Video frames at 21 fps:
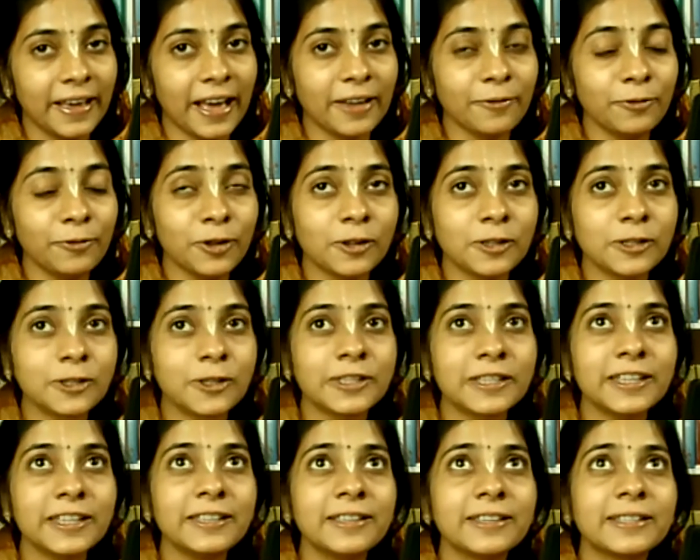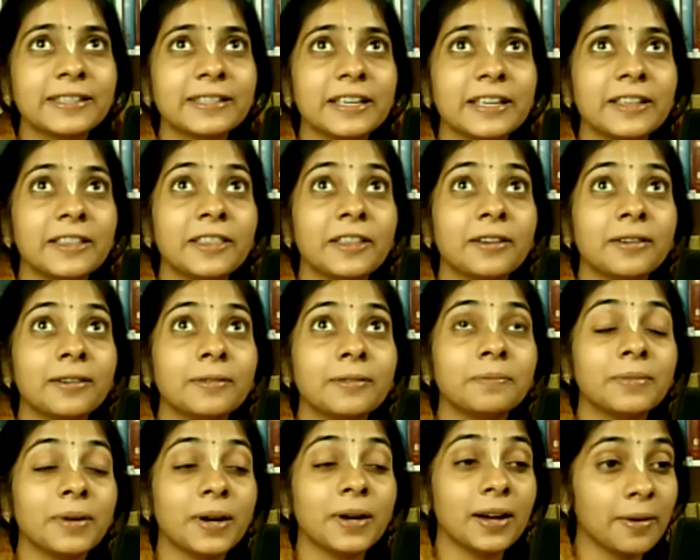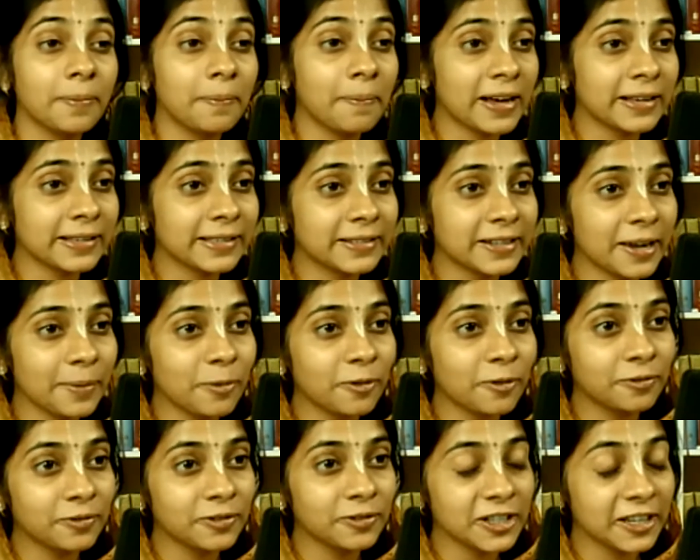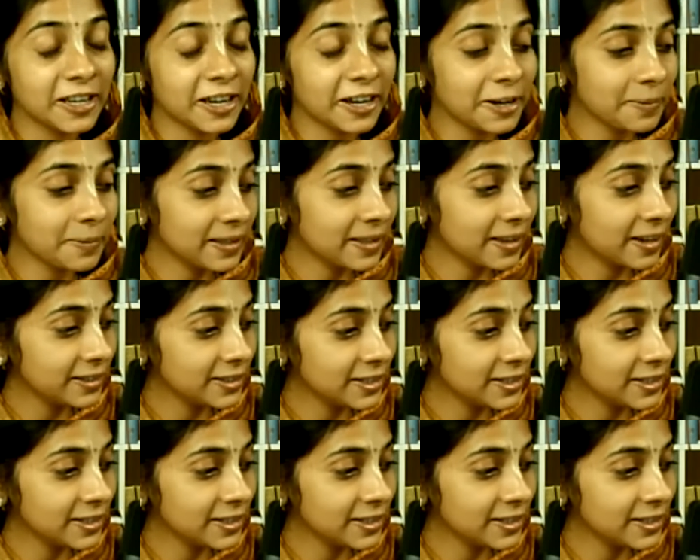And we also see this in the pastime of Jagai and Madai.